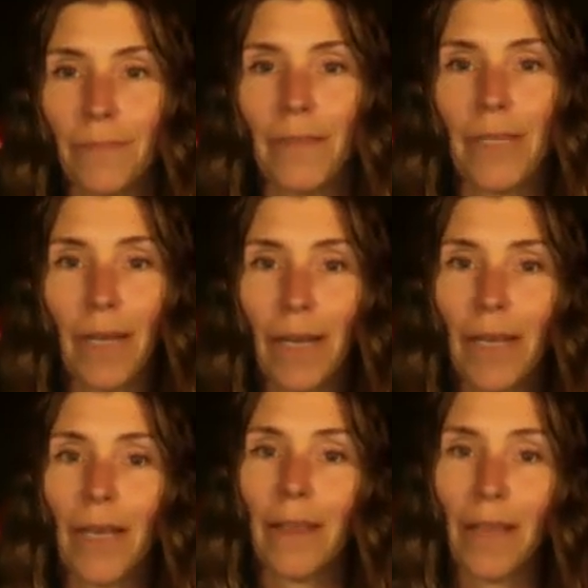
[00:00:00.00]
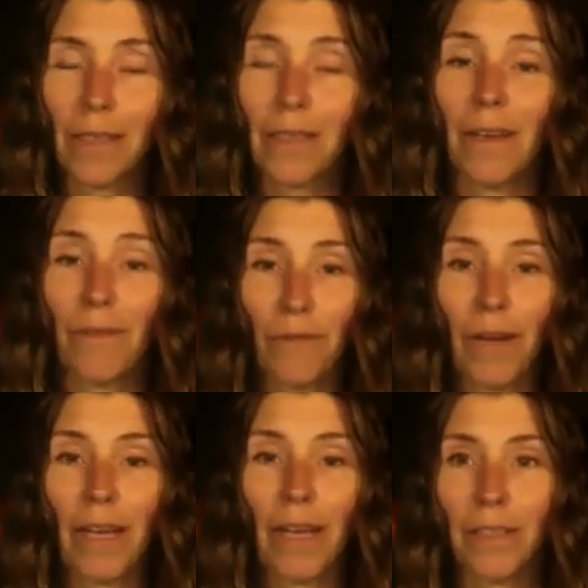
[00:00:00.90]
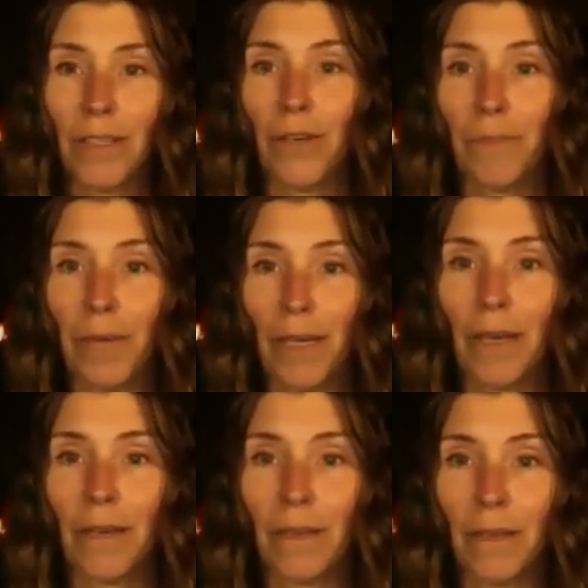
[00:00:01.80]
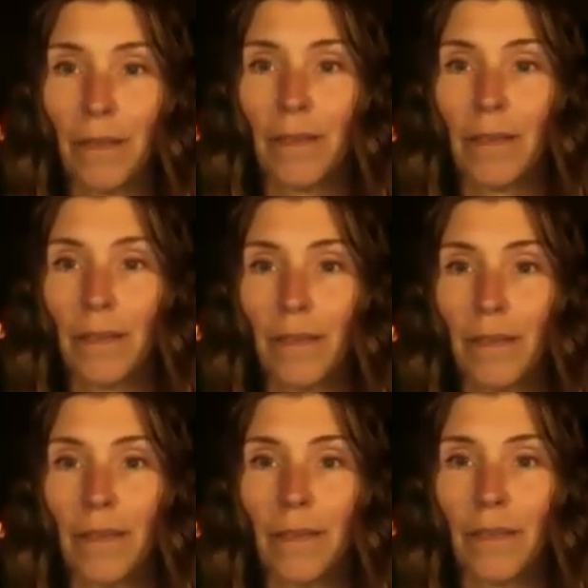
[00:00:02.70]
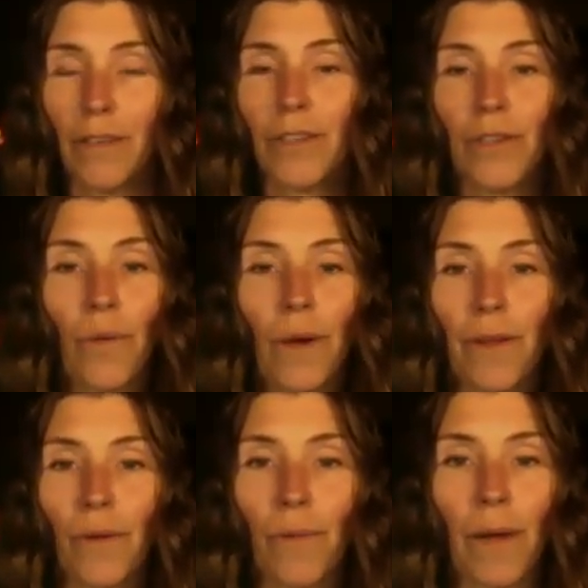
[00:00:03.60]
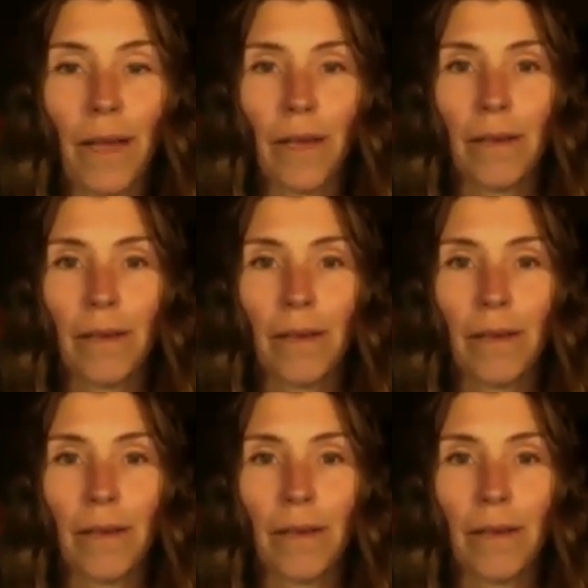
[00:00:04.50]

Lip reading: You got to get that stuff right into your being. There's no other way,